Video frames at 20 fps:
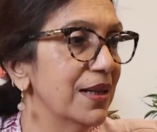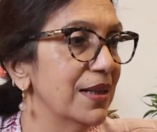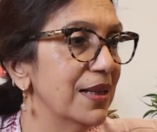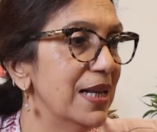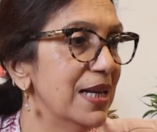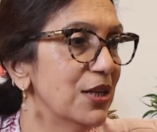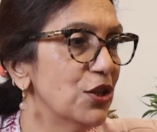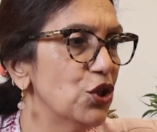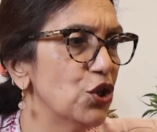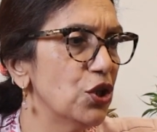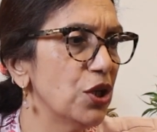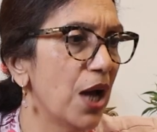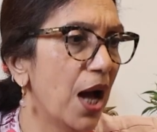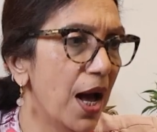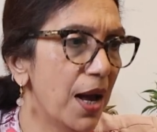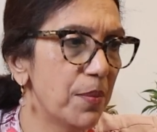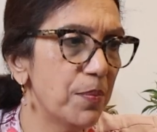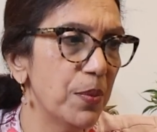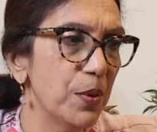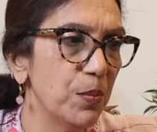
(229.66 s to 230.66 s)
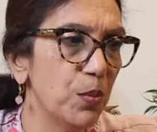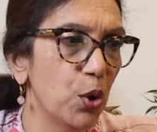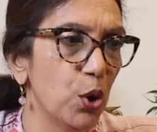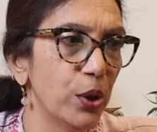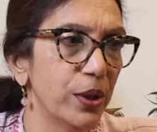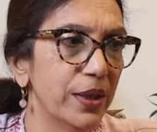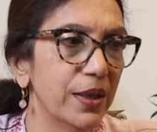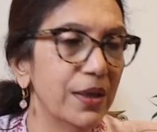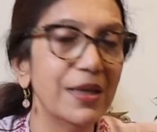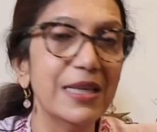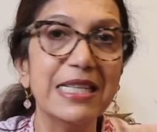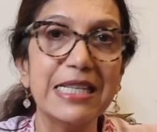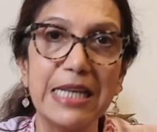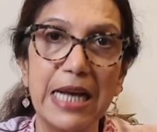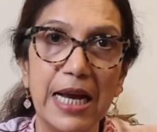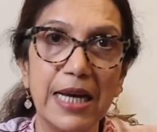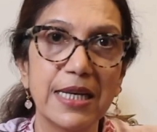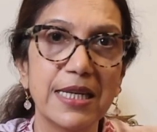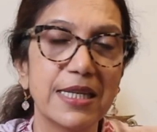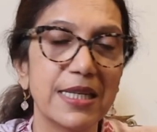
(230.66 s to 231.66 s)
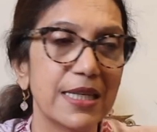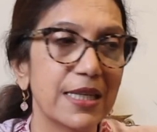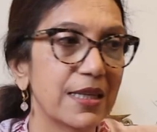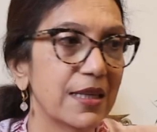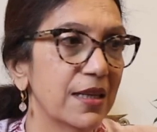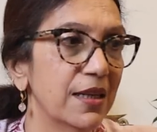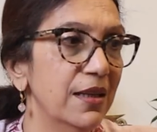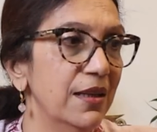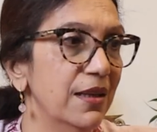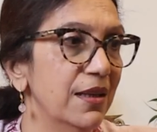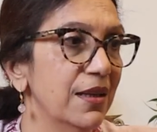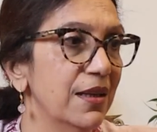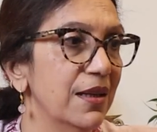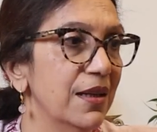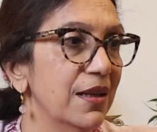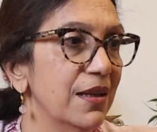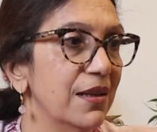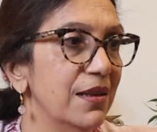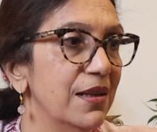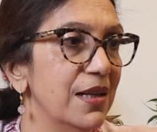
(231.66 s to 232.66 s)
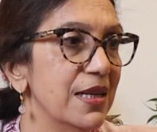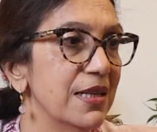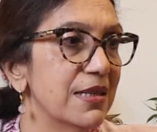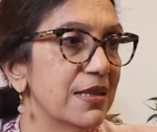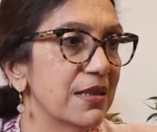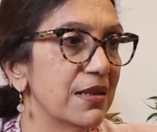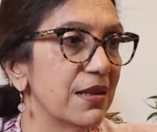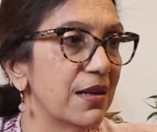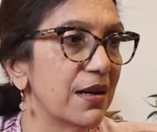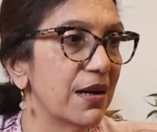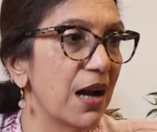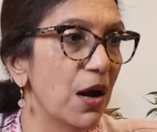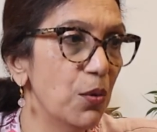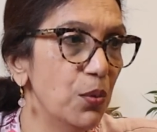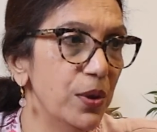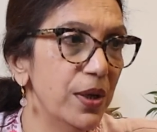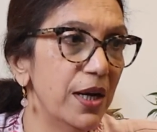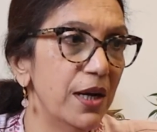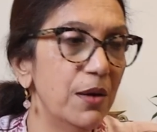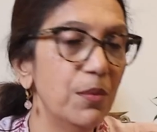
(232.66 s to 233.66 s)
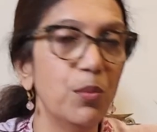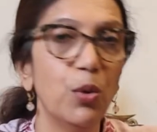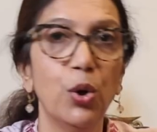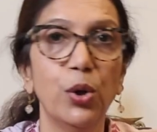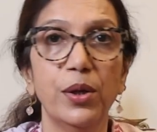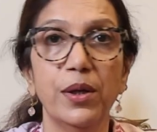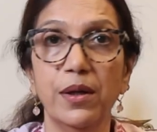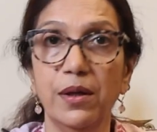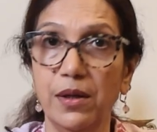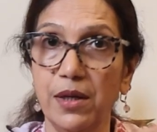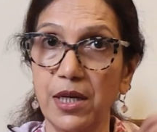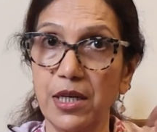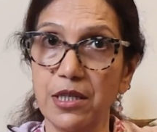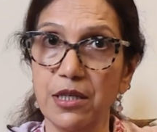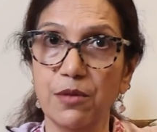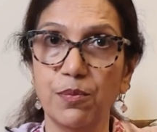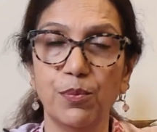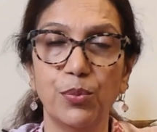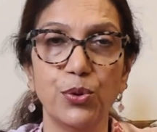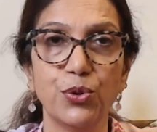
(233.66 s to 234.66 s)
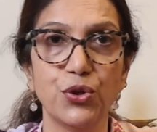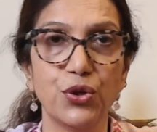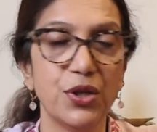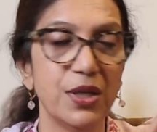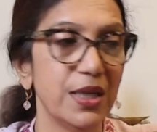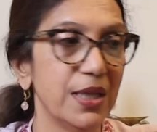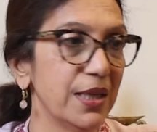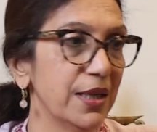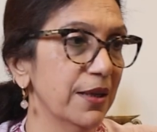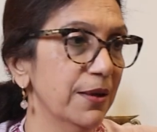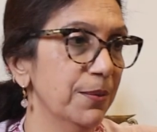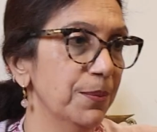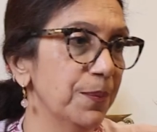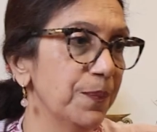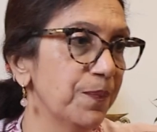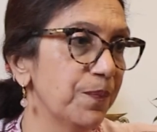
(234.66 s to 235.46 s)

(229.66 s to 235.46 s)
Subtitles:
This sharp border is anterior, this rounded border is posterior,